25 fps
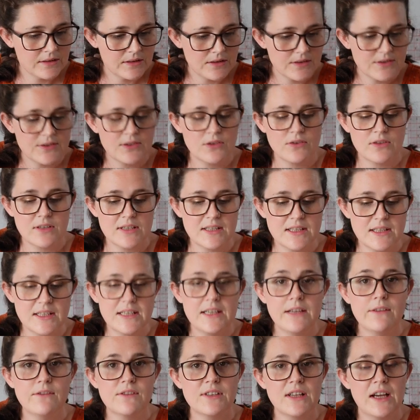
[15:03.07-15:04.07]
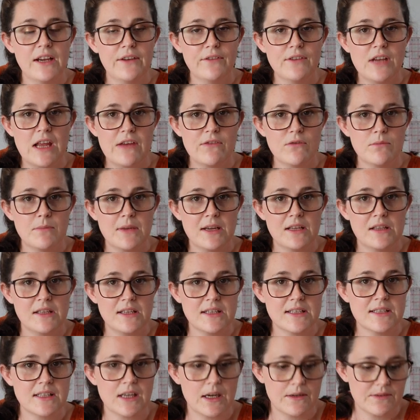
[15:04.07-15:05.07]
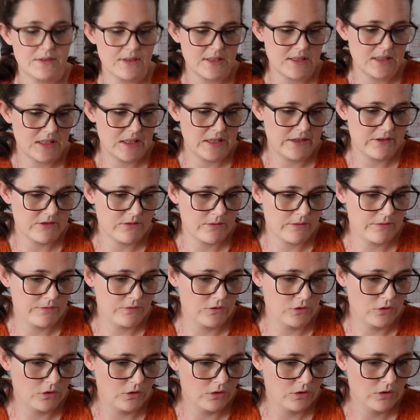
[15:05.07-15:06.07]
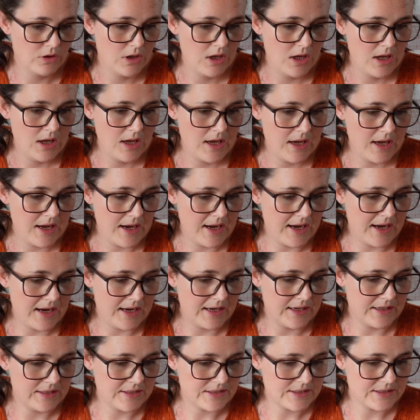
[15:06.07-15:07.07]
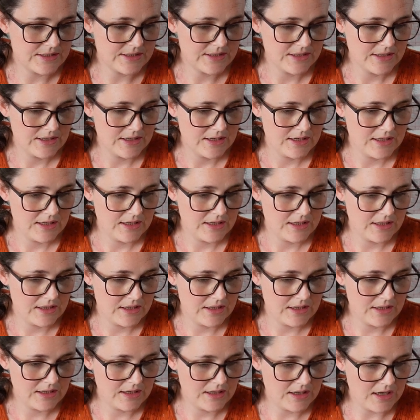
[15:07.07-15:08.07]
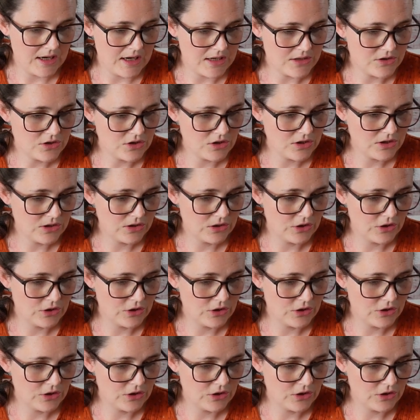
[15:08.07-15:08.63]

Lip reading: So the sleeves, I've never made these types of sleeves before, and it just